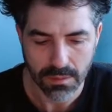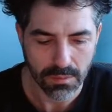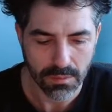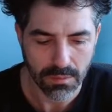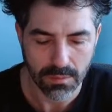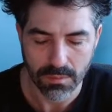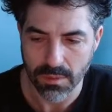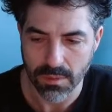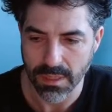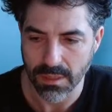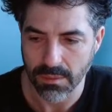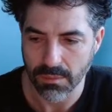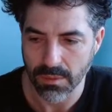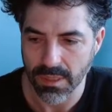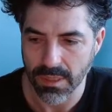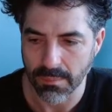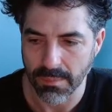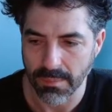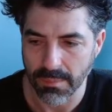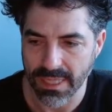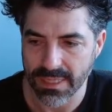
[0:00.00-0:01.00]
We'll get
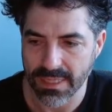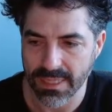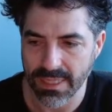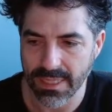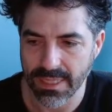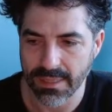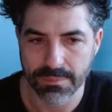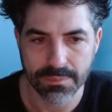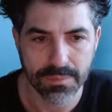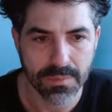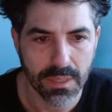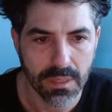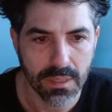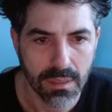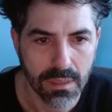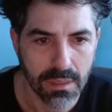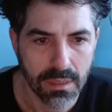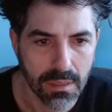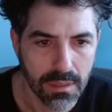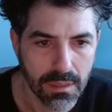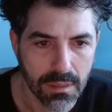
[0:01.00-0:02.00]
back to that.
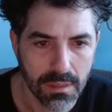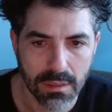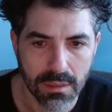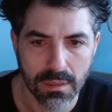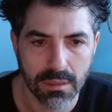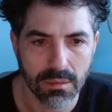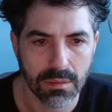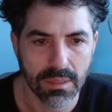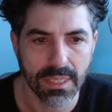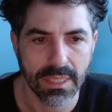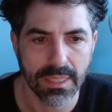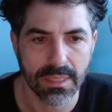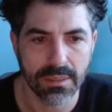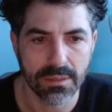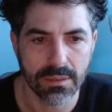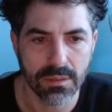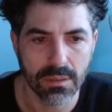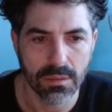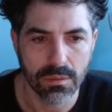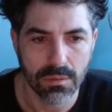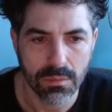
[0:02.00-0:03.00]
Okay,
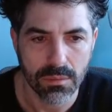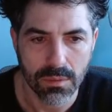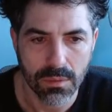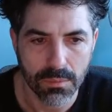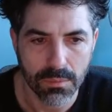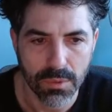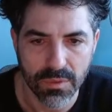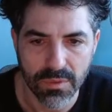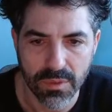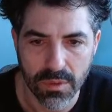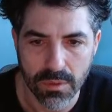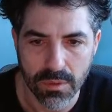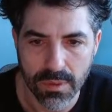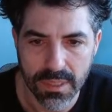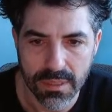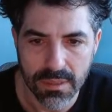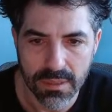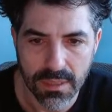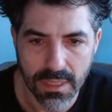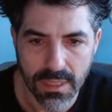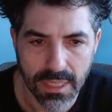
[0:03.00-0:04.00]
so we'll move the Riz
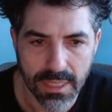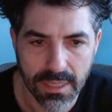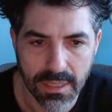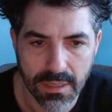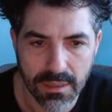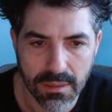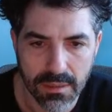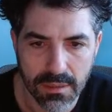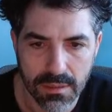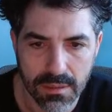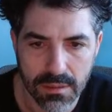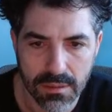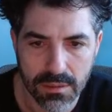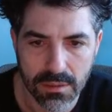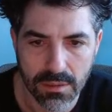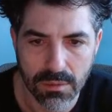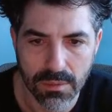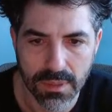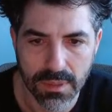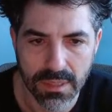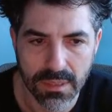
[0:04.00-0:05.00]
slider. So
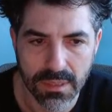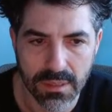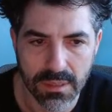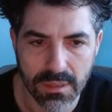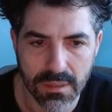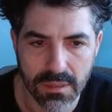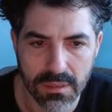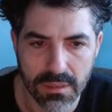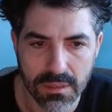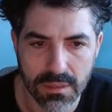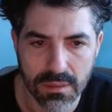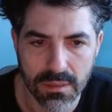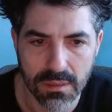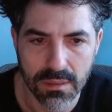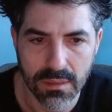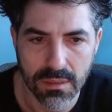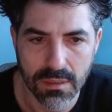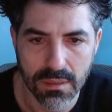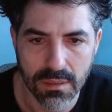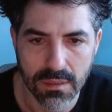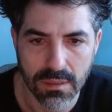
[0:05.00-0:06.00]
Riz is,
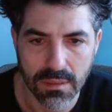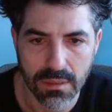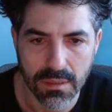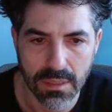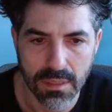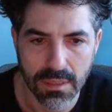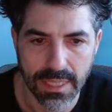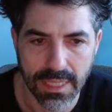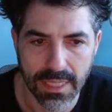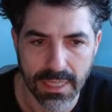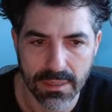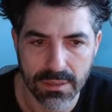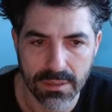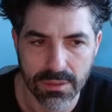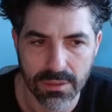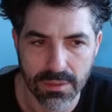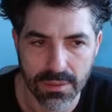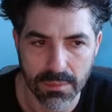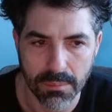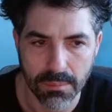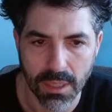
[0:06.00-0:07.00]
yeah, so
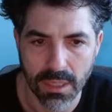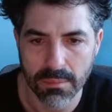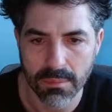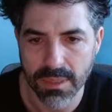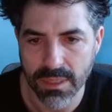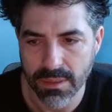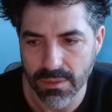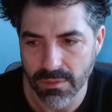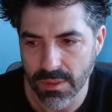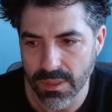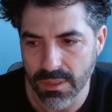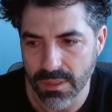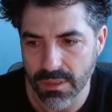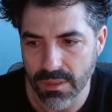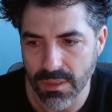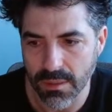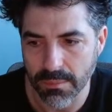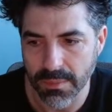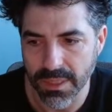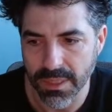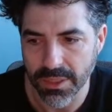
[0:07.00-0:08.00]
the bottom end of Riz is
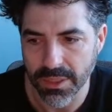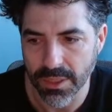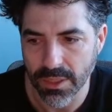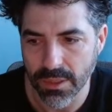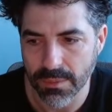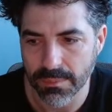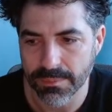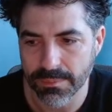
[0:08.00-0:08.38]
going to be dirt.